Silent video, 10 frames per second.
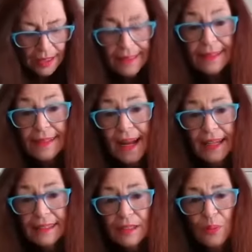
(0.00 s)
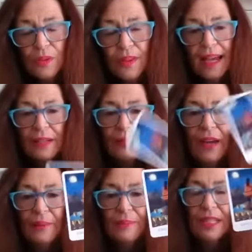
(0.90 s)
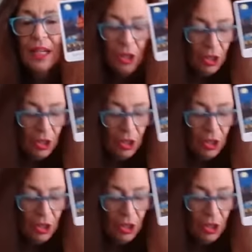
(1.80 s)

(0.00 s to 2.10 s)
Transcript: it starts with the Eight of Cups.